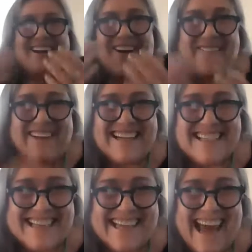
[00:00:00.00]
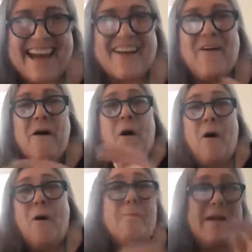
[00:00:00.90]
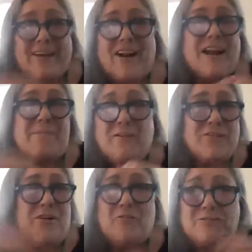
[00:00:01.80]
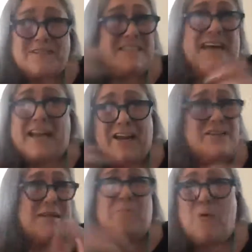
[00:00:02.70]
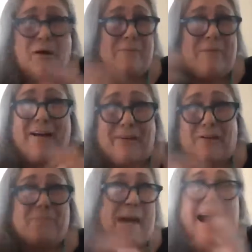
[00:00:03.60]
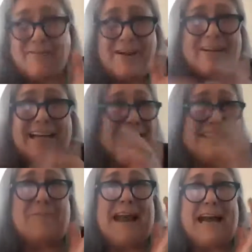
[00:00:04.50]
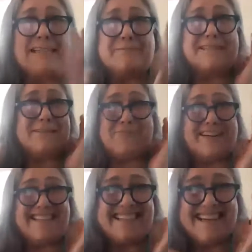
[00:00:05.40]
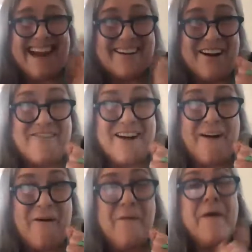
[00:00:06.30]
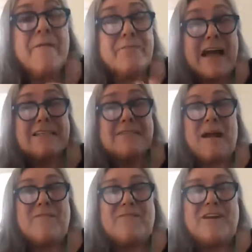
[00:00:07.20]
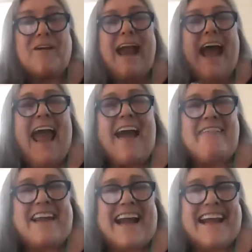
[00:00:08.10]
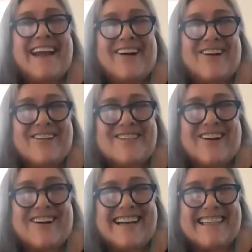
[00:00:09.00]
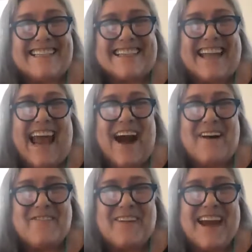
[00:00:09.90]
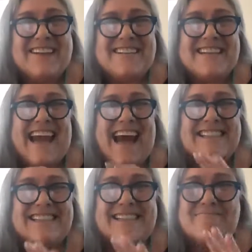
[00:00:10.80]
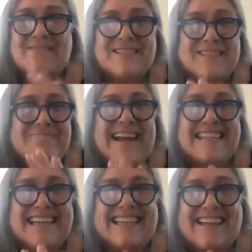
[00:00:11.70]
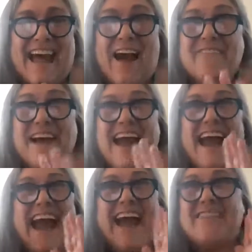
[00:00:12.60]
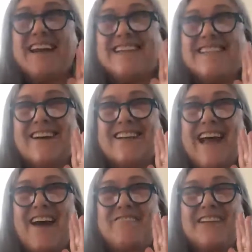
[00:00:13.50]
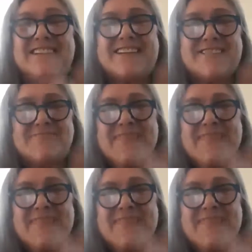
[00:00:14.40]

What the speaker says: go into that. I go, oh my God, I better go study some more about her background in case someone asks me some question I don't know. That's my fear. And then I hear her starting to laugh, and she has the most amazing laugh. And then I start laughing. She goes,